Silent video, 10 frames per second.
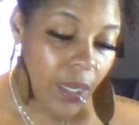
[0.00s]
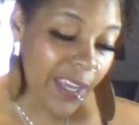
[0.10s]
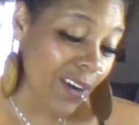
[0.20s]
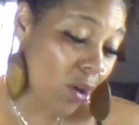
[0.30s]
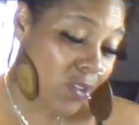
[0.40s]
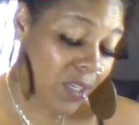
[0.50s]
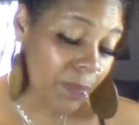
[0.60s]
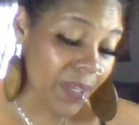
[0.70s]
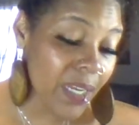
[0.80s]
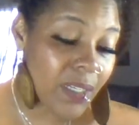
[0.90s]
It also could
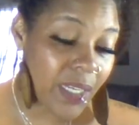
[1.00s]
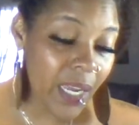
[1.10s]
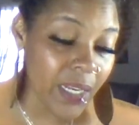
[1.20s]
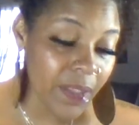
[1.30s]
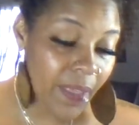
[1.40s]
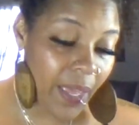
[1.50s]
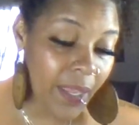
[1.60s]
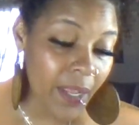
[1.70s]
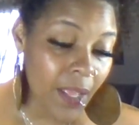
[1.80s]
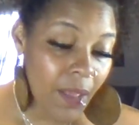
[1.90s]
be indicating
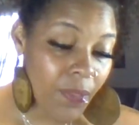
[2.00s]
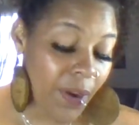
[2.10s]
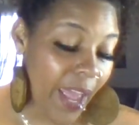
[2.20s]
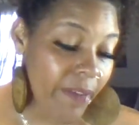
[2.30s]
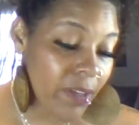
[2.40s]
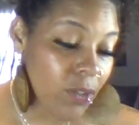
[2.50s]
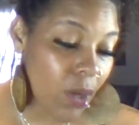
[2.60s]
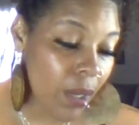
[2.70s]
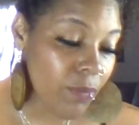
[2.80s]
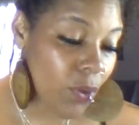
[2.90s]
that they're having um,